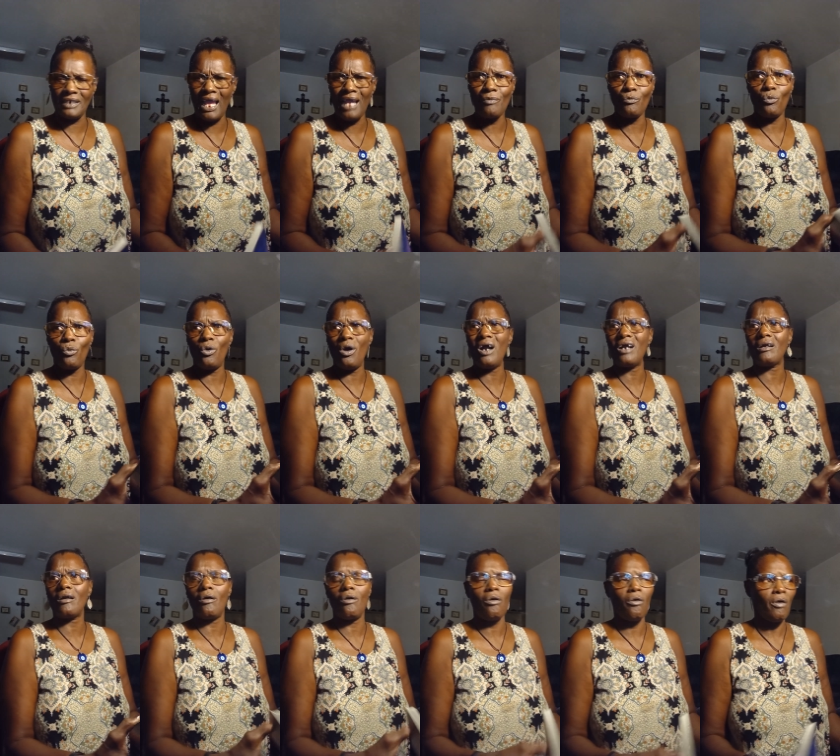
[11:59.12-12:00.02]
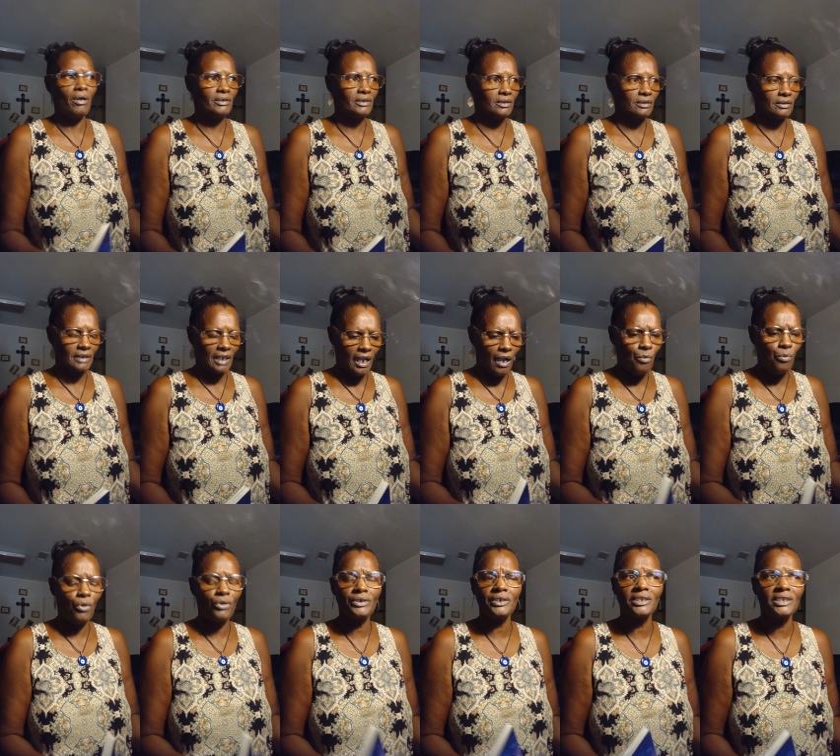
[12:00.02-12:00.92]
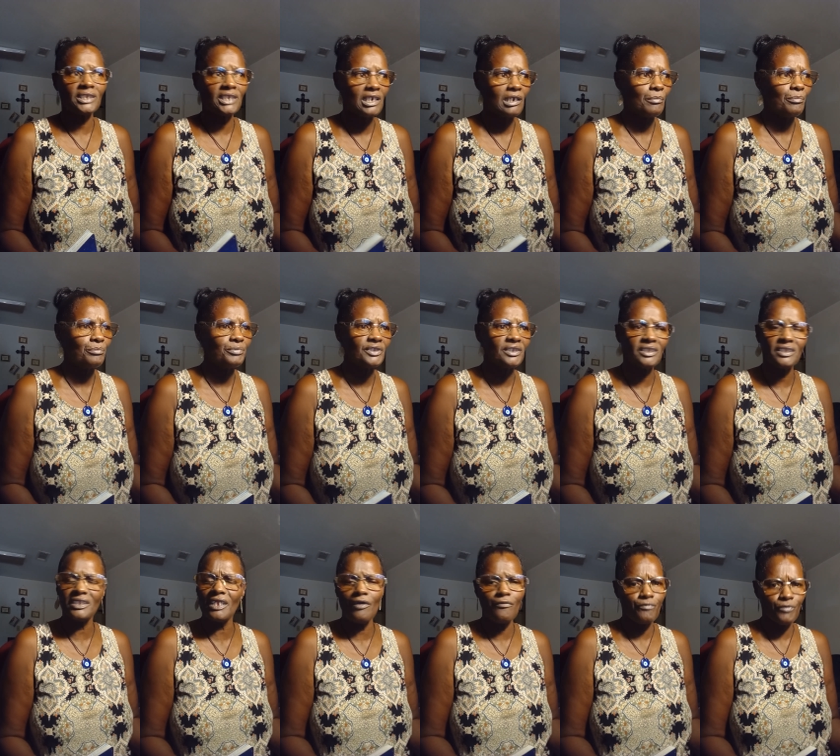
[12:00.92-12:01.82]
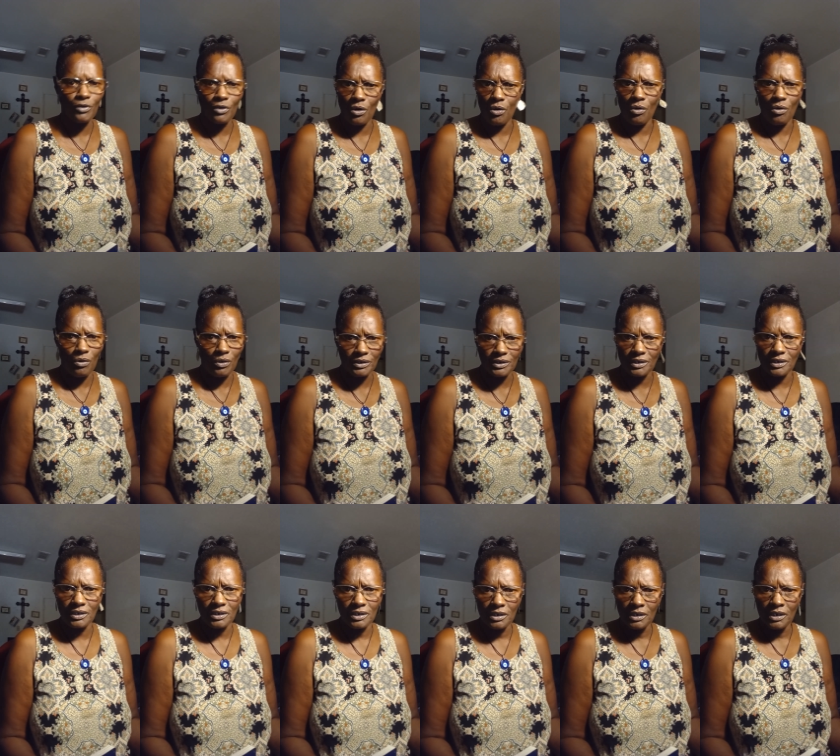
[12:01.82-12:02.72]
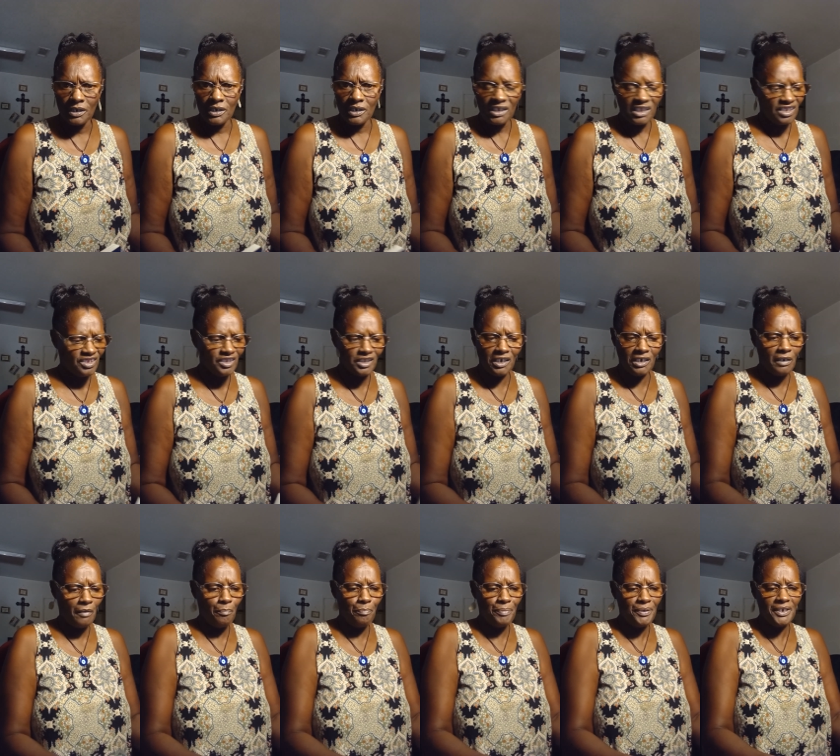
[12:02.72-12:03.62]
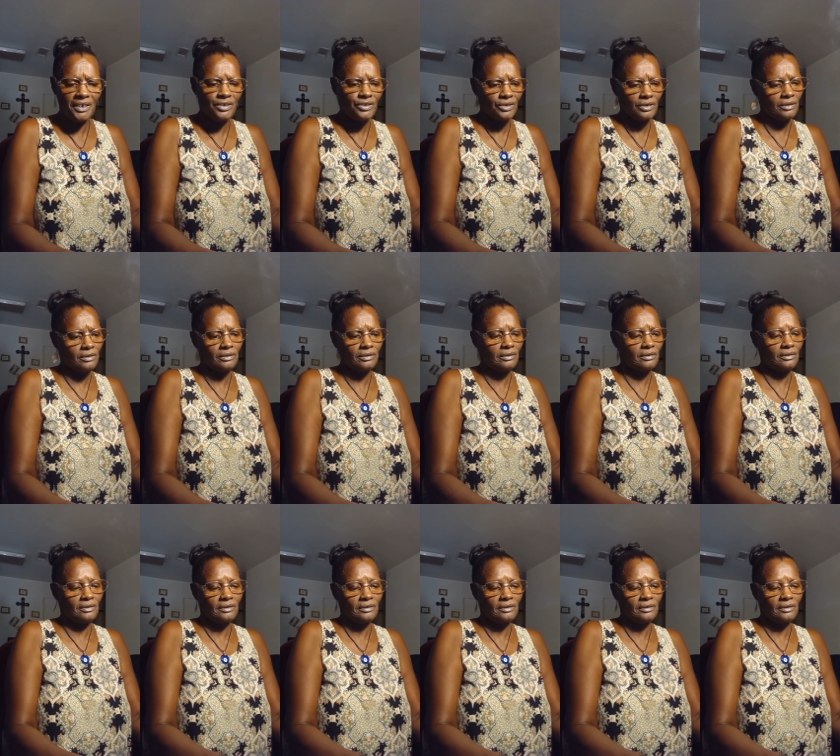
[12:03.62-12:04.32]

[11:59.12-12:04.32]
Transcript: Not one card. I want to send him several cards. Send him pictures.